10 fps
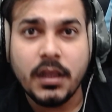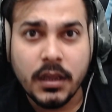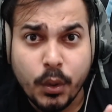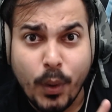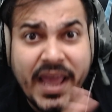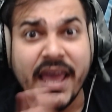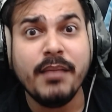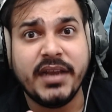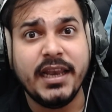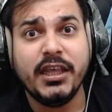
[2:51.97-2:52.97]
Now, why
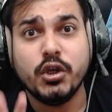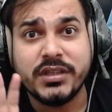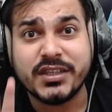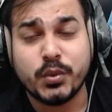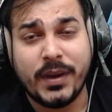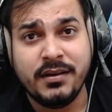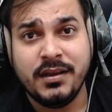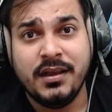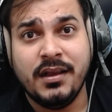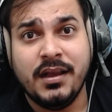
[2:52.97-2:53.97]
I'm telling you this one,
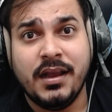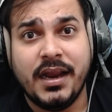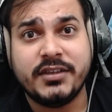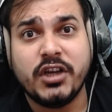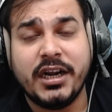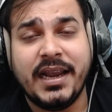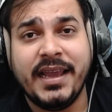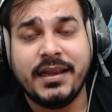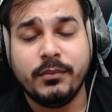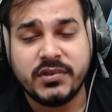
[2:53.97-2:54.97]
it's not
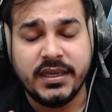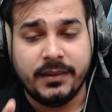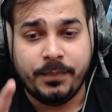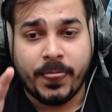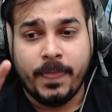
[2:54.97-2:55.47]
like, see,